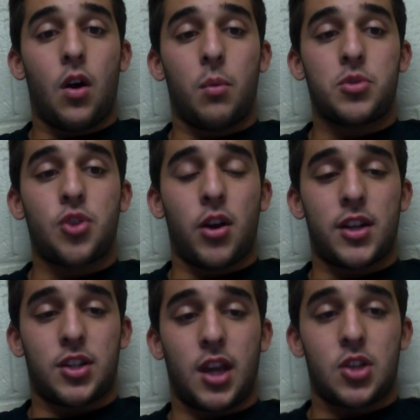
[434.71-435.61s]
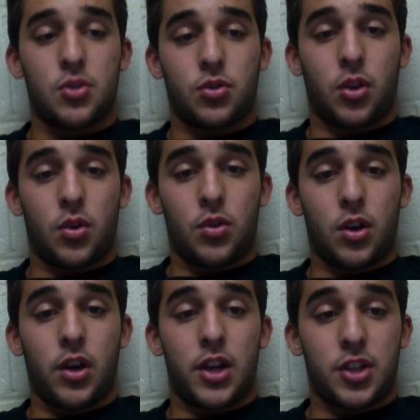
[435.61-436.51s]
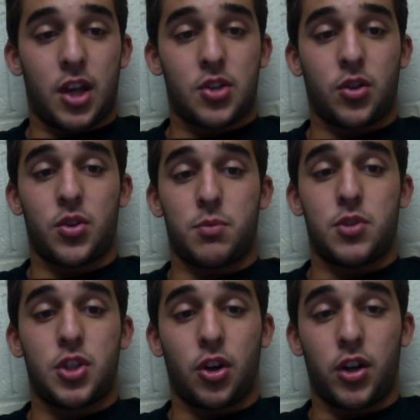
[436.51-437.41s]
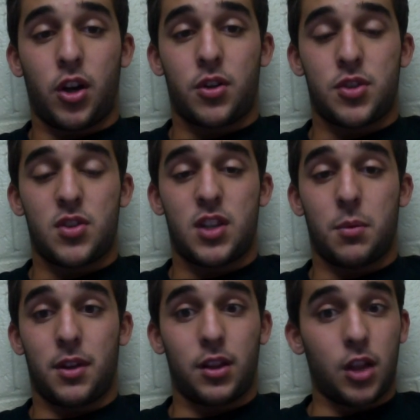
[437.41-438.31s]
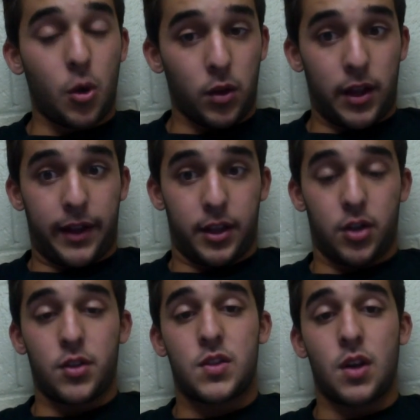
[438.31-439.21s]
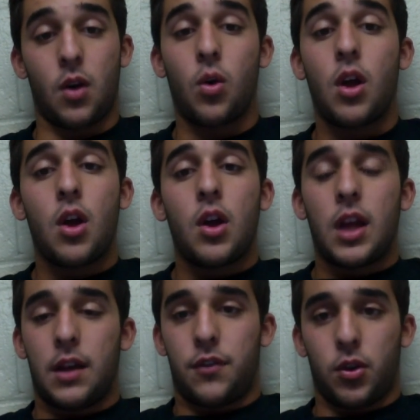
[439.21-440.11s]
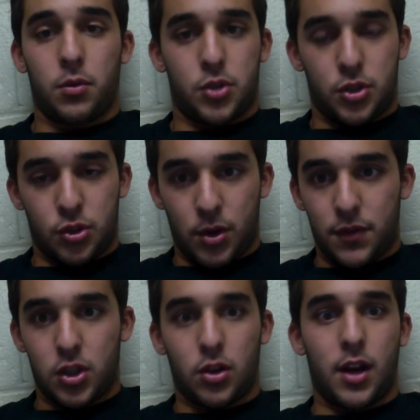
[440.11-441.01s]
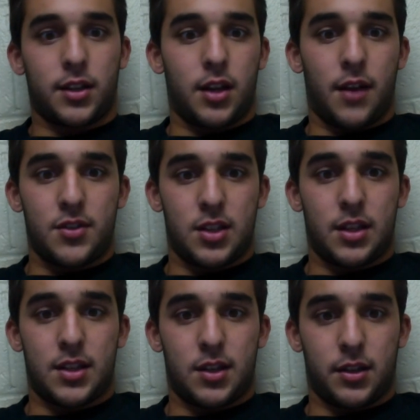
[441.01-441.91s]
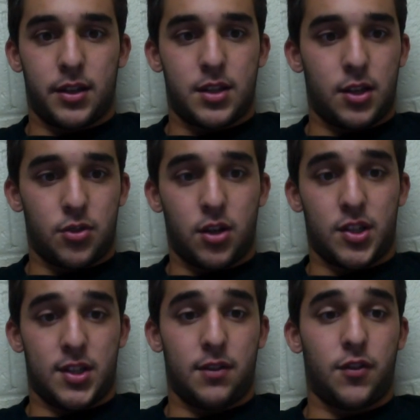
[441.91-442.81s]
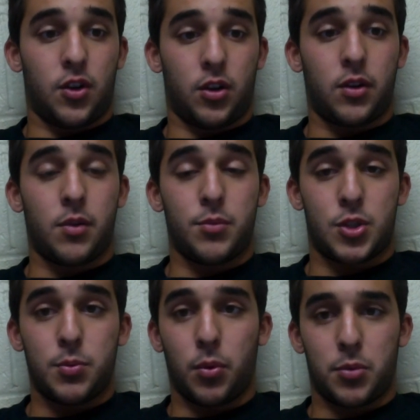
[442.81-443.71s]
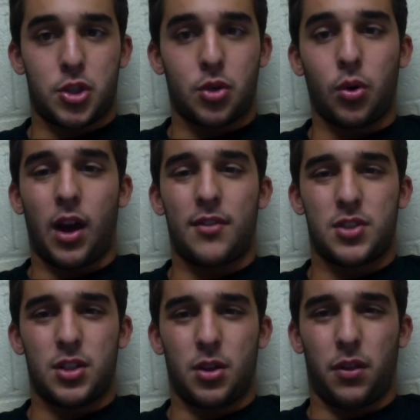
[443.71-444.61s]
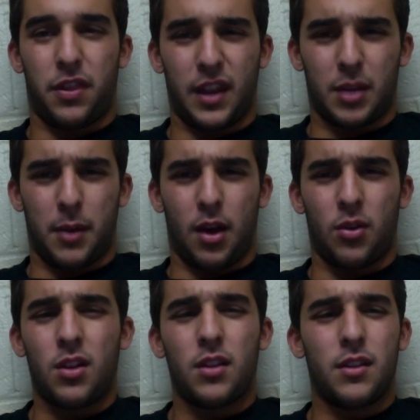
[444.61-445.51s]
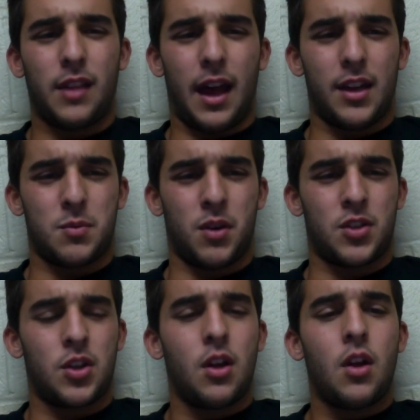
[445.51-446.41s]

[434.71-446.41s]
Strong educational goals and maturity are associated with a lower likelihood. So if you're driven, you're obviously less likely to take drugs, and if you're more mature, obviously you don't think about that as much.